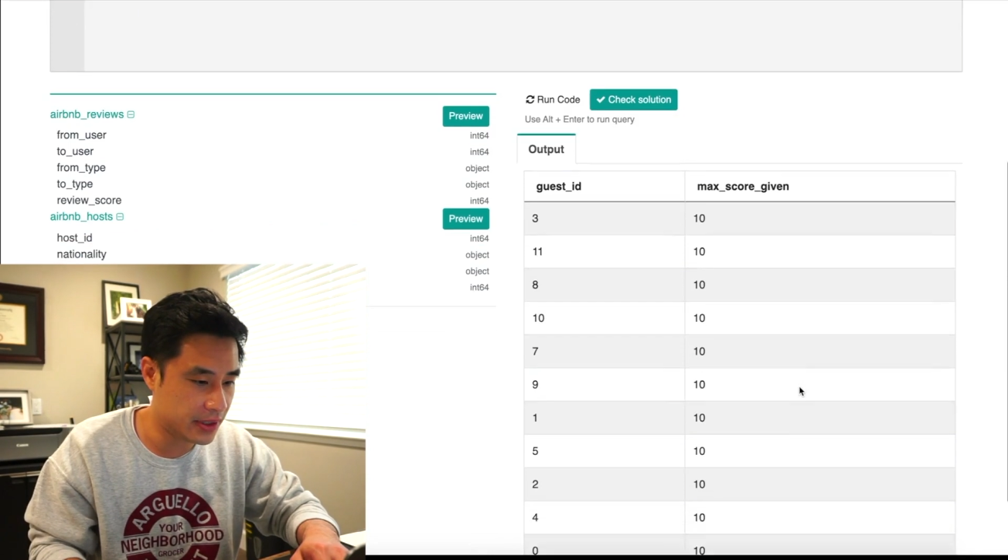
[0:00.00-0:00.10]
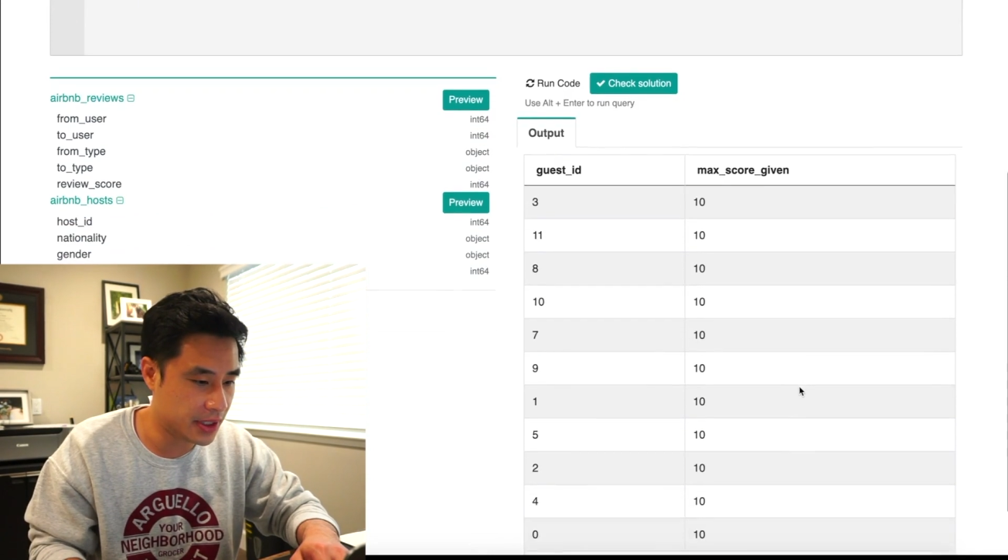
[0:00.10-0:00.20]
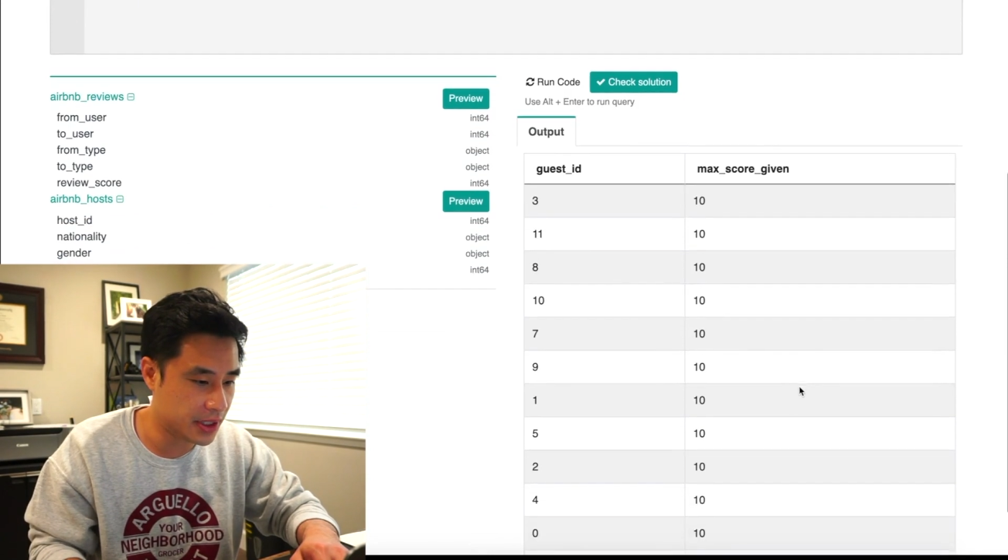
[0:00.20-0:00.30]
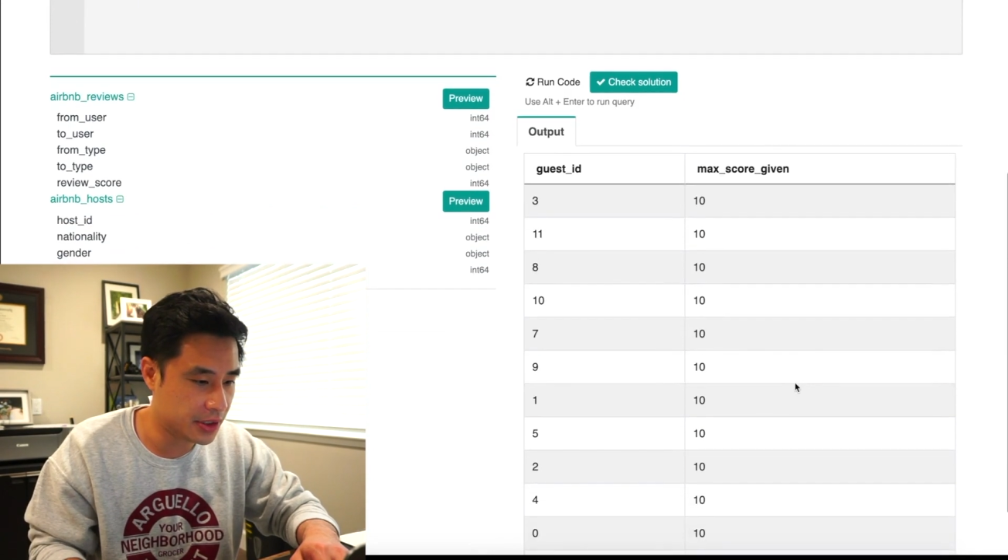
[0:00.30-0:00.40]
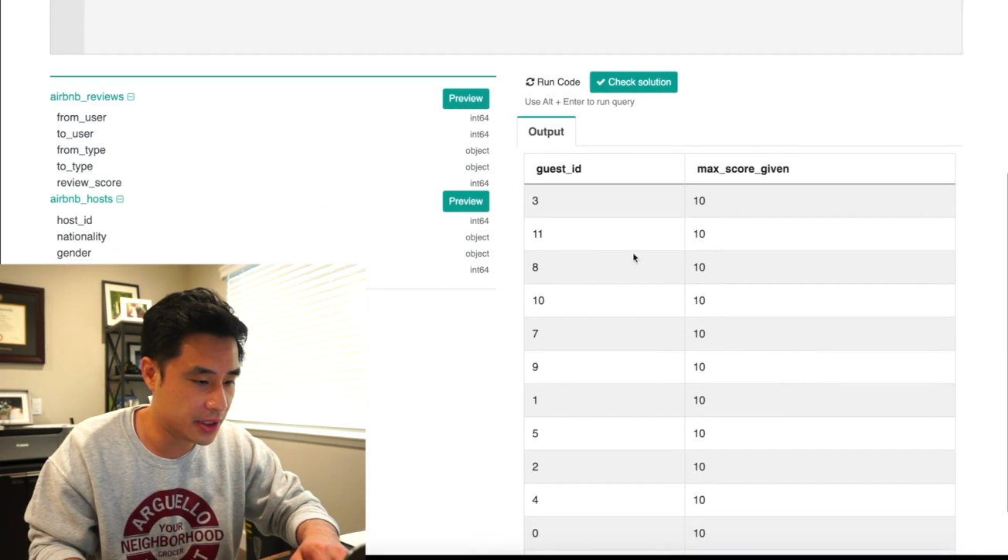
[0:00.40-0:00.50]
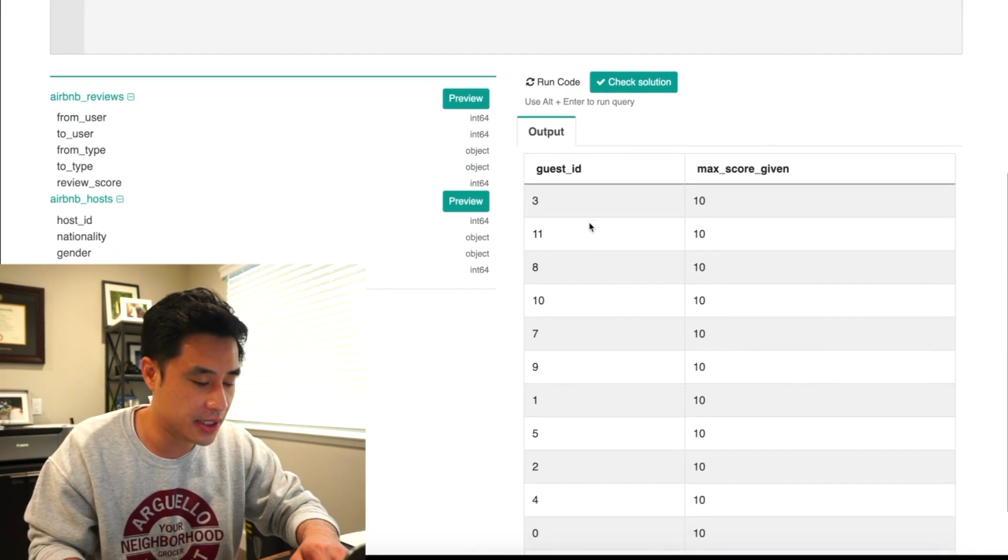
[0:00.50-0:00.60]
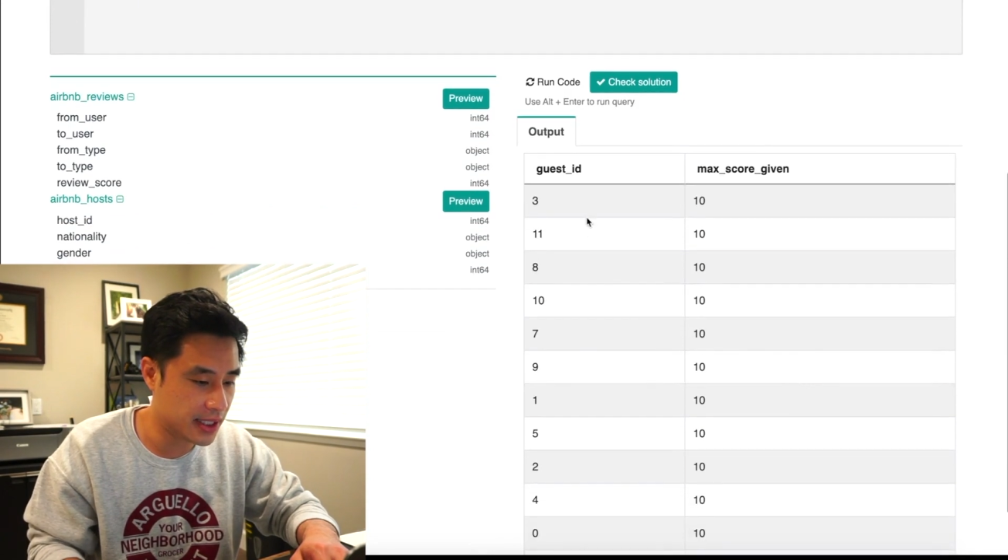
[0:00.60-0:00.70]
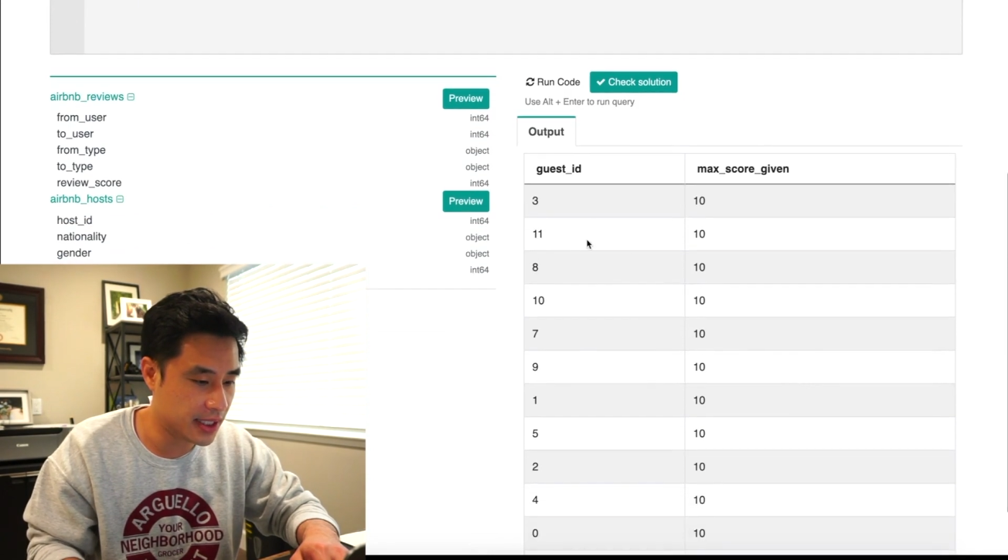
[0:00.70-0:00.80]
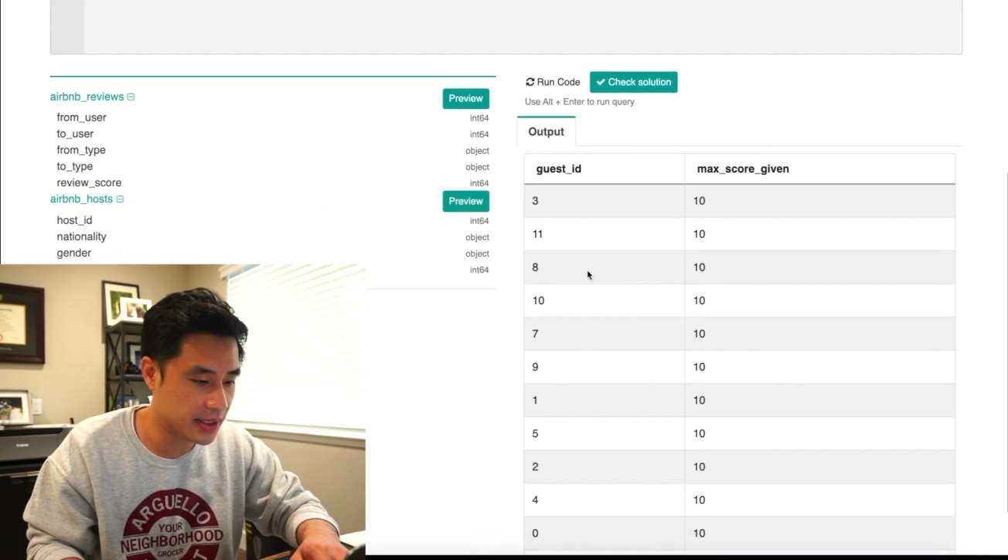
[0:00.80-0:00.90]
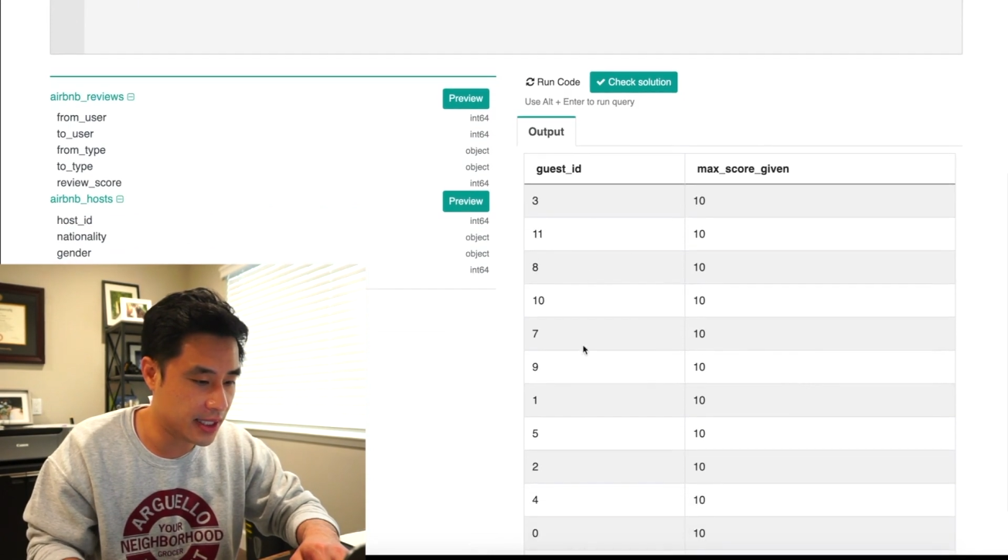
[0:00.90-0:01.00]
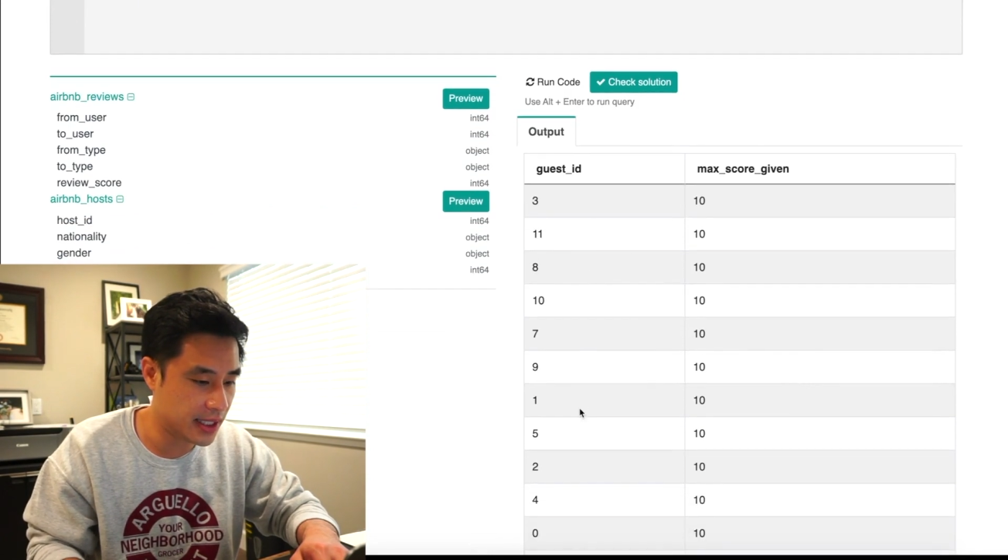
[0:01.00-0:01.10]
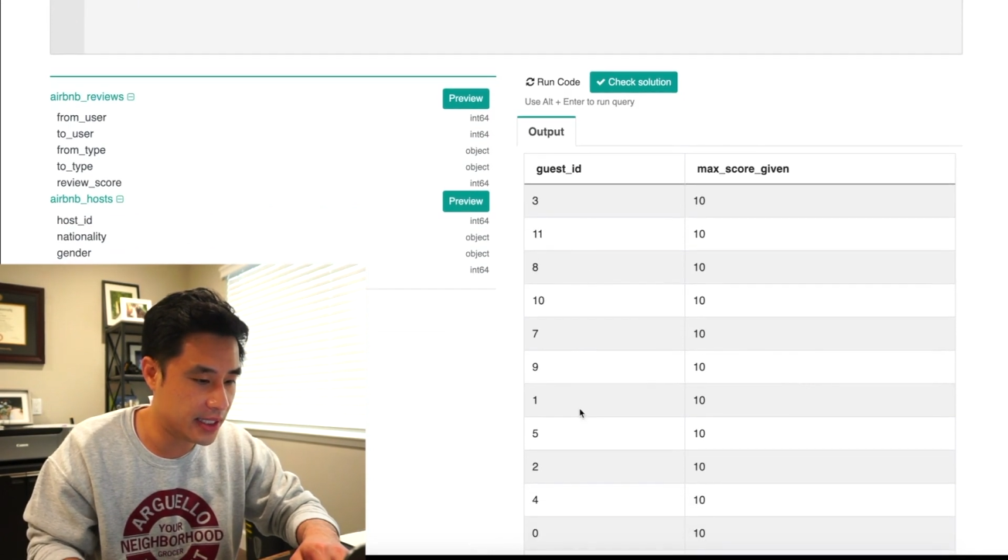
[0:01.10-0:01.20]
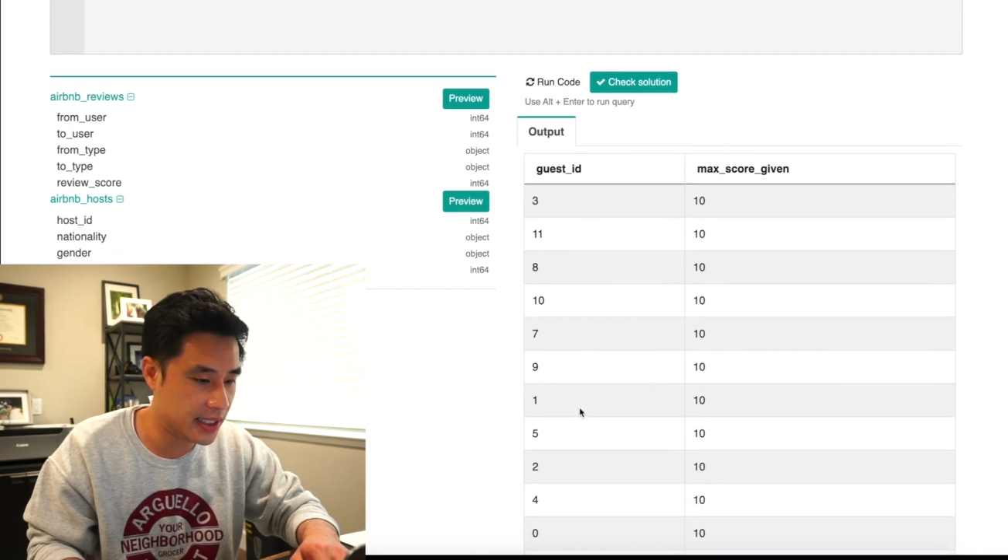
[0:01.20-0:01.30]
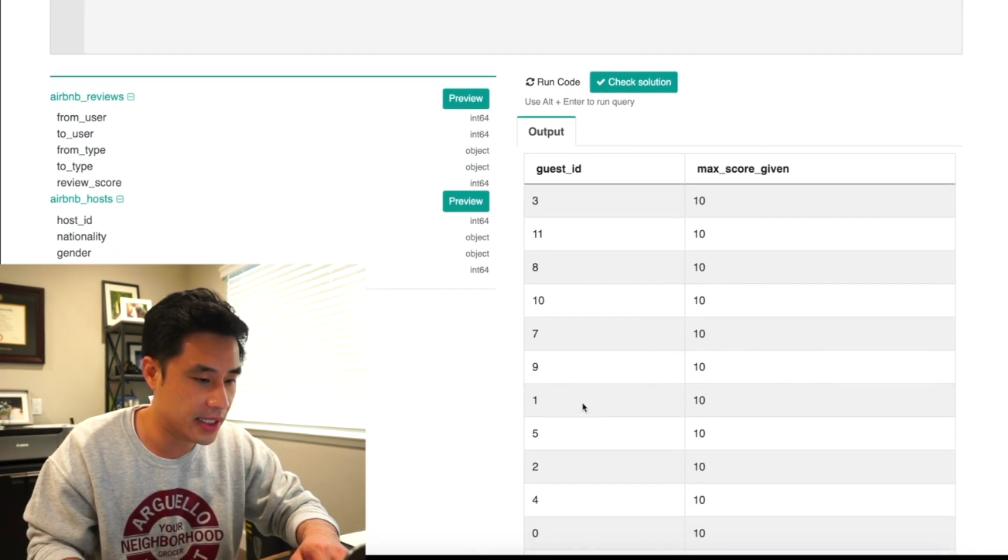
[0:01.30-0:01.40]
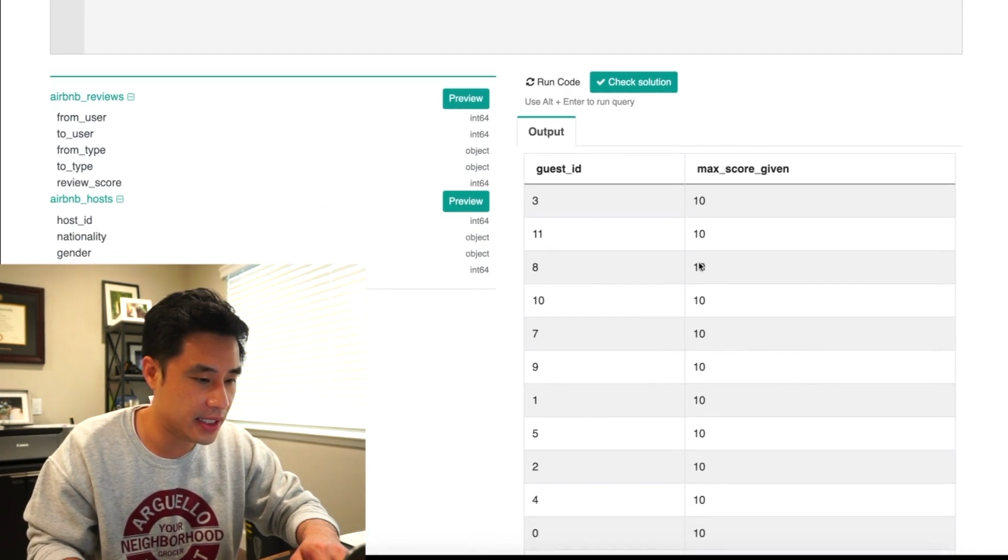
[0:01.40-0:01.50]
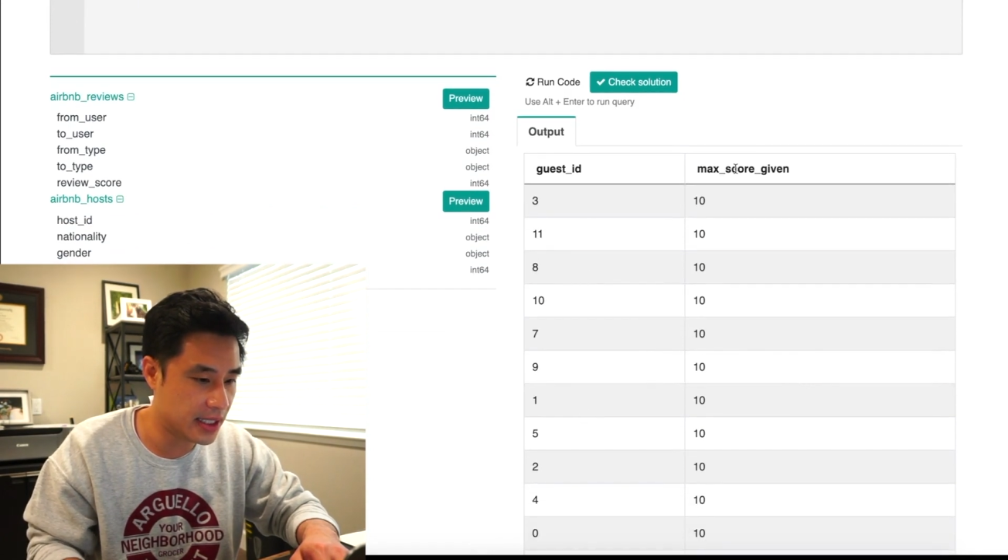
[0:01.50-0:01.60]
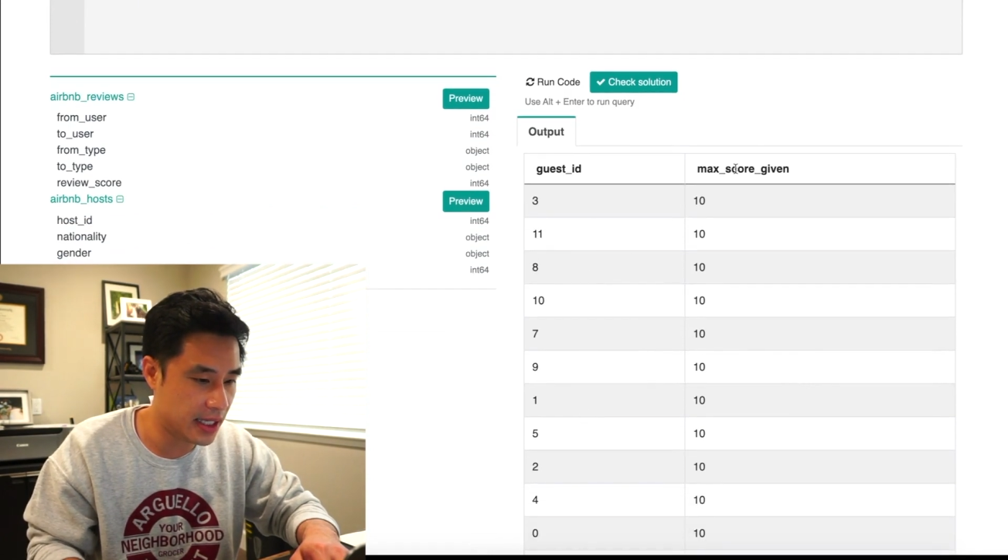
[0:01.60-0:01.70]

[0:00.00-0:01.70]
essentially the guest ID